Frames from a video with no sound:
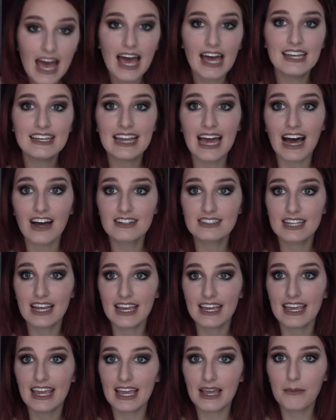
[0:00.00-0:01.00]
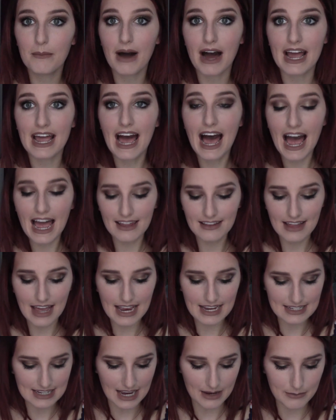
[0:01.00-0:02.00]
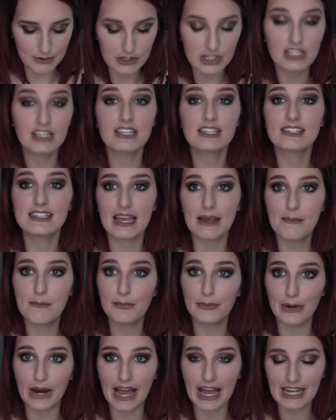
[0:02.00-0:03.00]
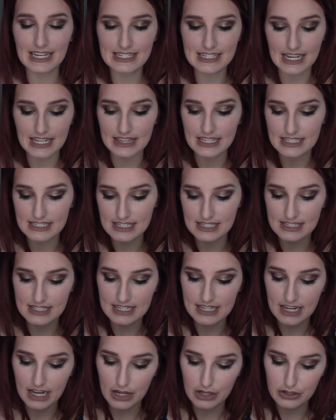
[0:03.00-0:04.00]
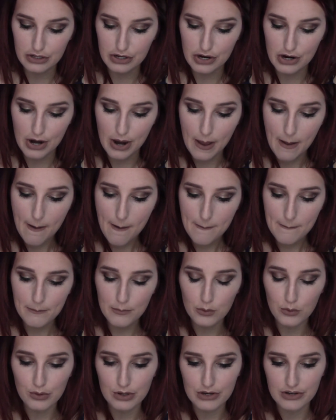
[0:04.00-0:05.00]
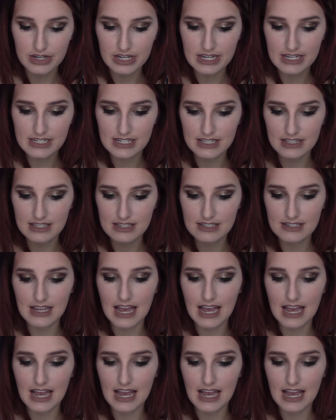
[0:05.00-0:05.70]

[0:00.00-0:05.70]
And now taking my highlight, I'm using the same brand, and this is the color Brilliant, and this is